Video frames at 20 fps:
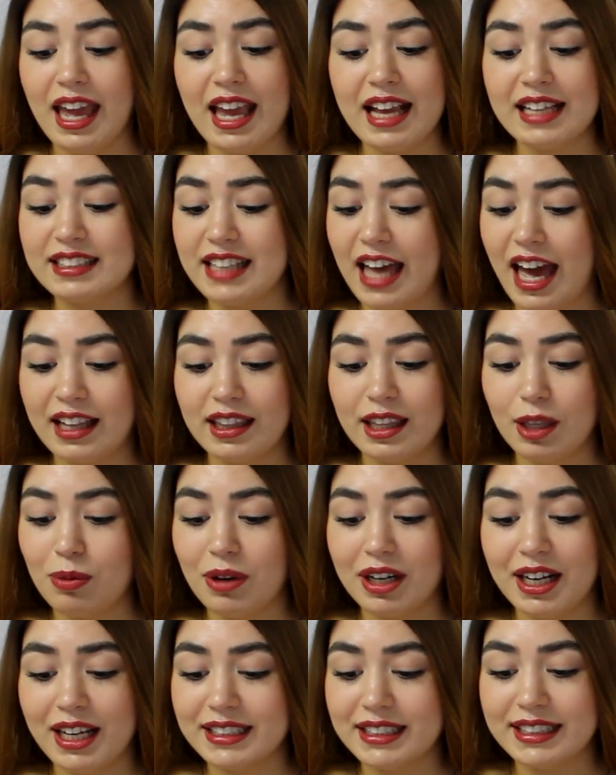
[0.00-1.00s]
Exactly
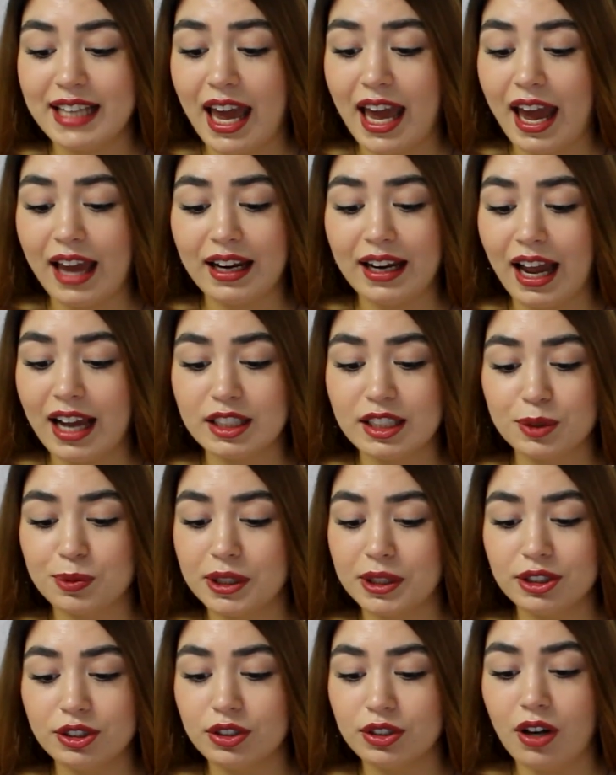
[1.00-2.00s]
what I said. I
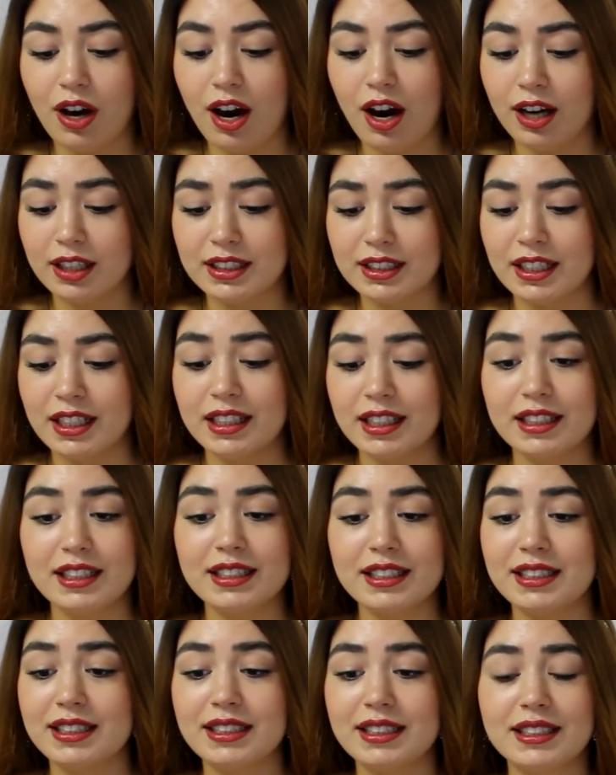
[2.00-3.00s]
swear to God.
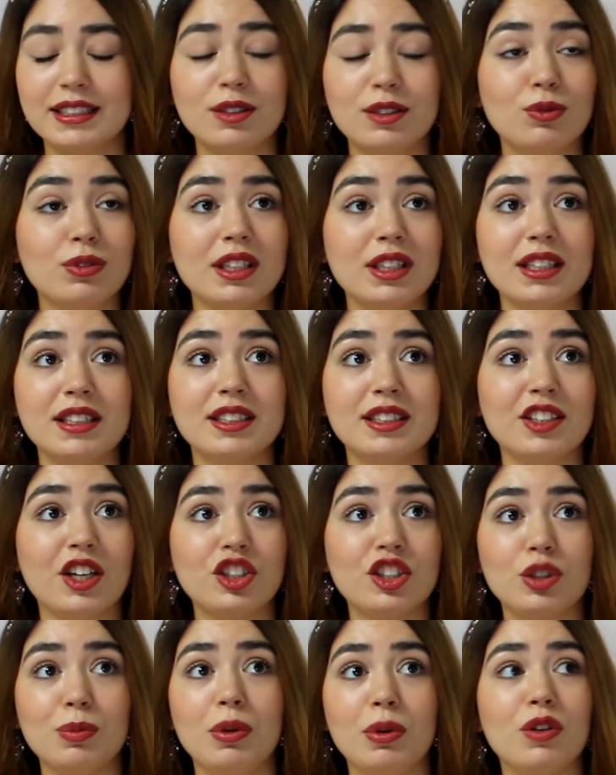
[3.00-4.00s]
This is really
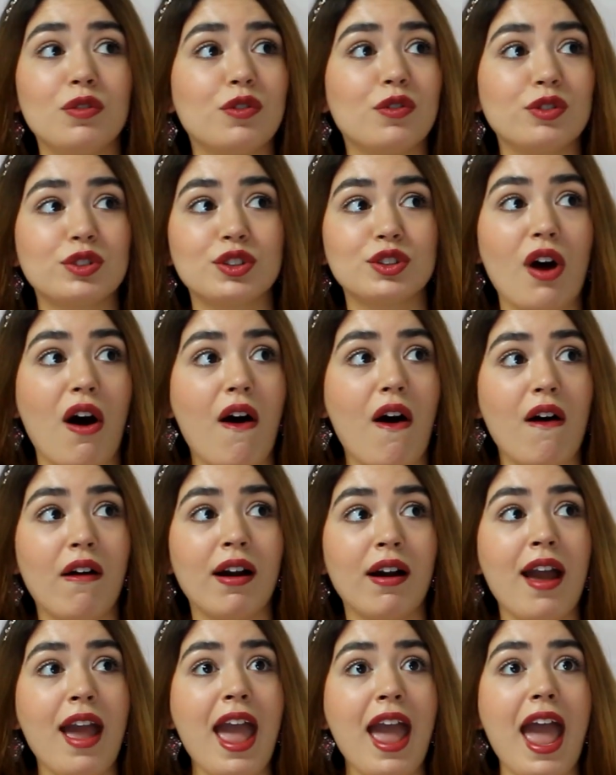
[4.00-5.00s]
such a beautiful
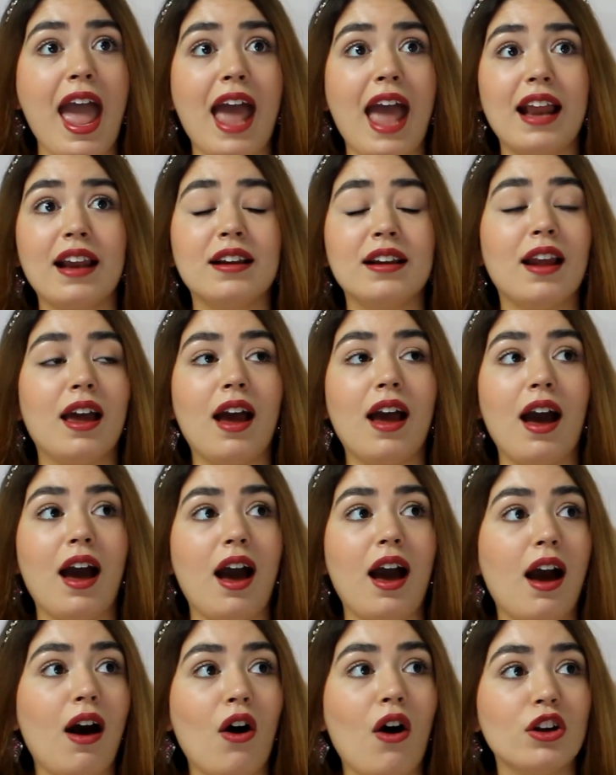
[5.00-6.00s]
song. And
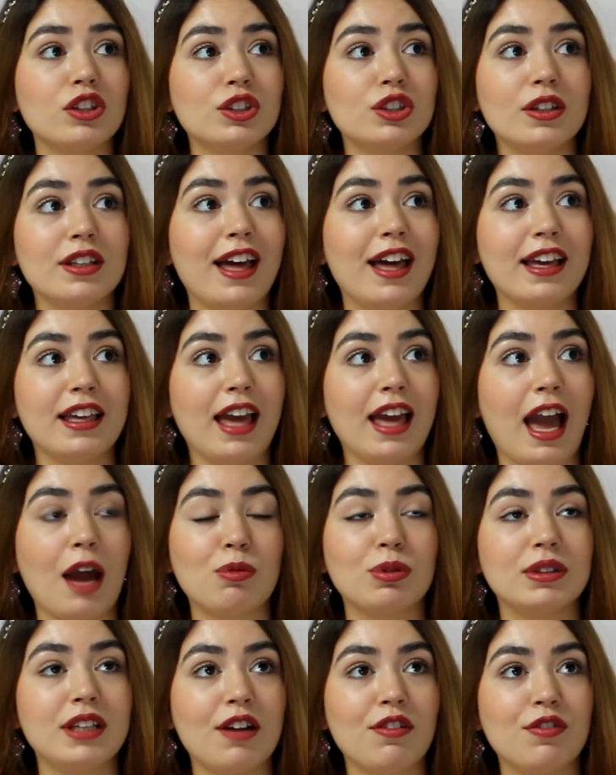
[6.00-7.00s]
also, like,
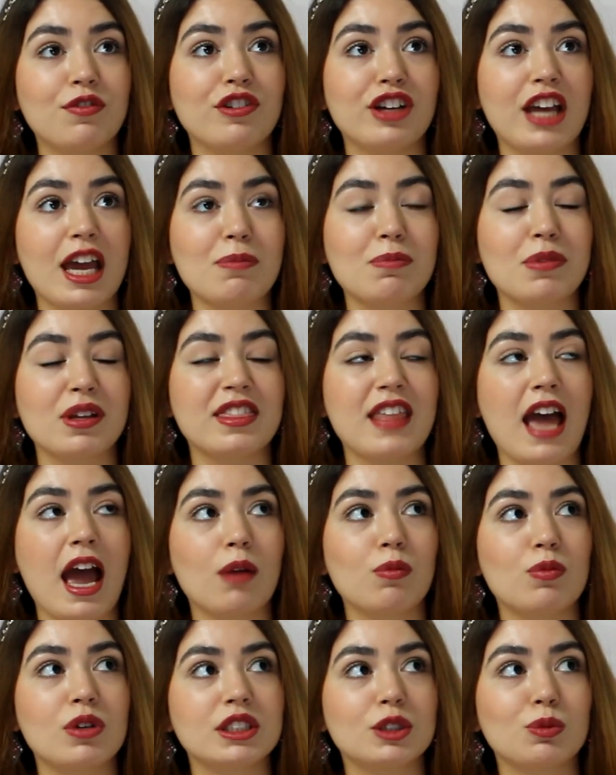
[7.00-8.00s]
I will never forget, but
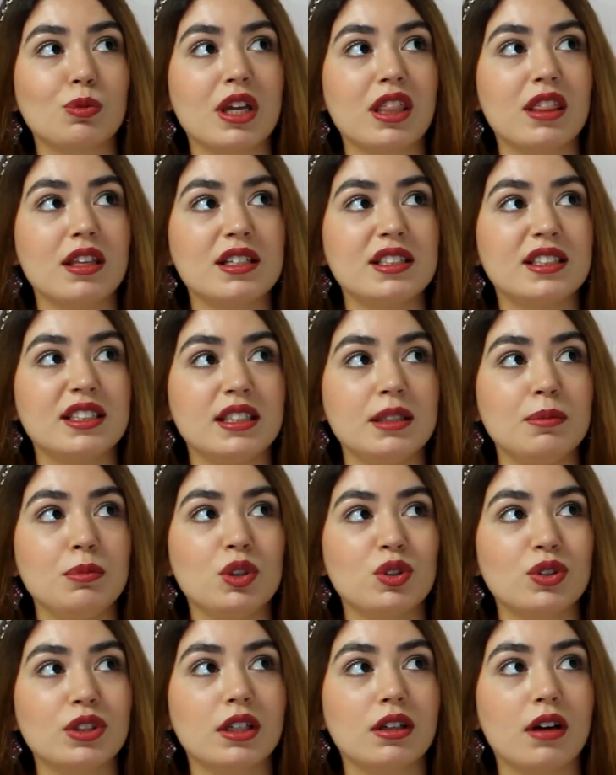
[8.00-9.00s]
that was with Z
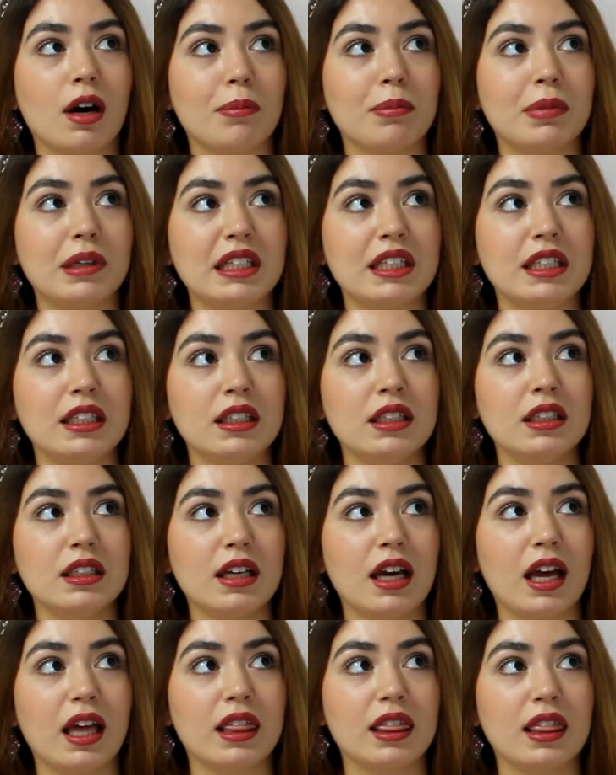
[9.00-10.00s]
Music Company,
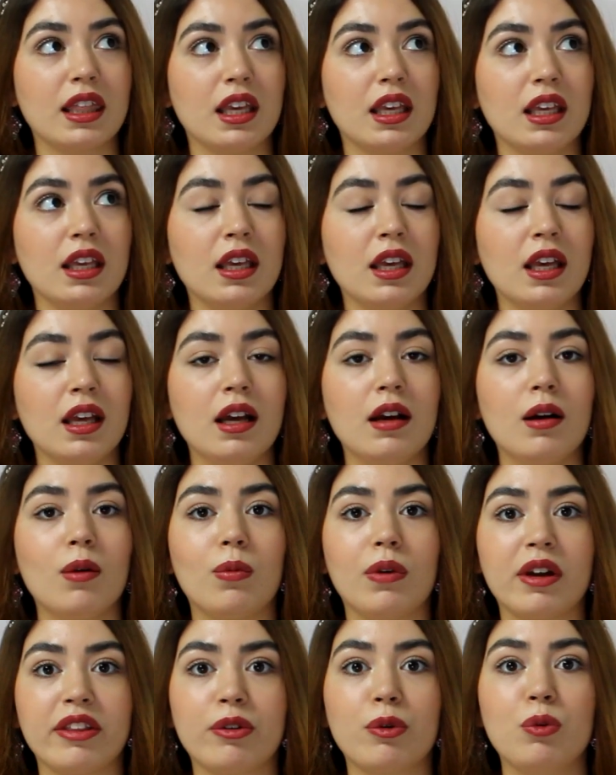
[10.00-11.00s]
I think.
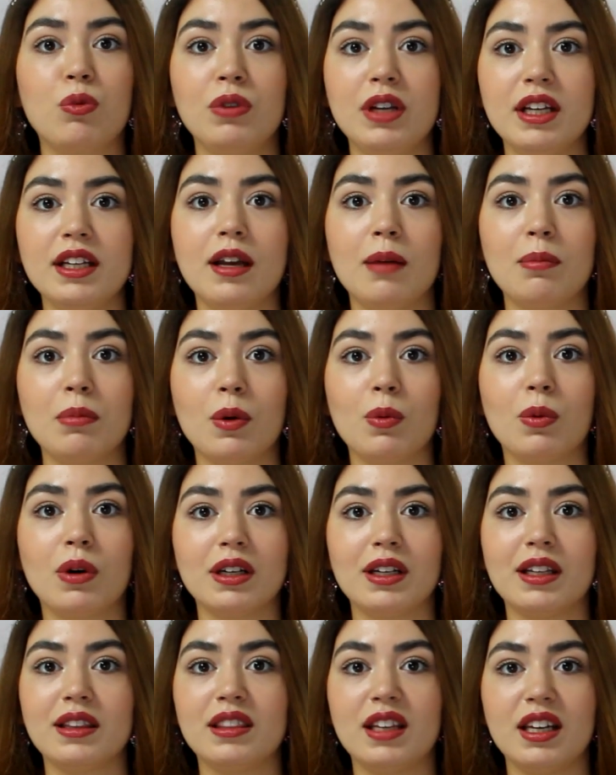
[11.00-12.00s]
With Kuli number
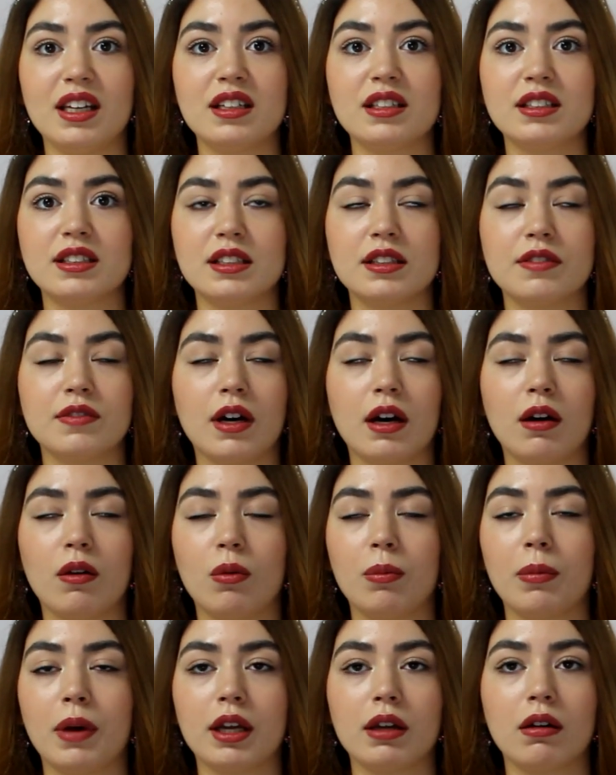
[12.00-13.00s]
1 and Dede Siva,
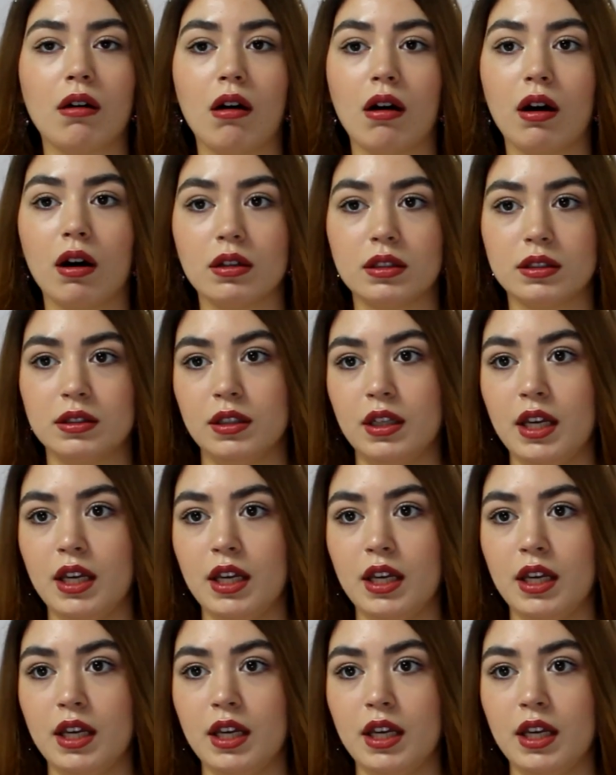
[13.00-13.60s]
oh my god.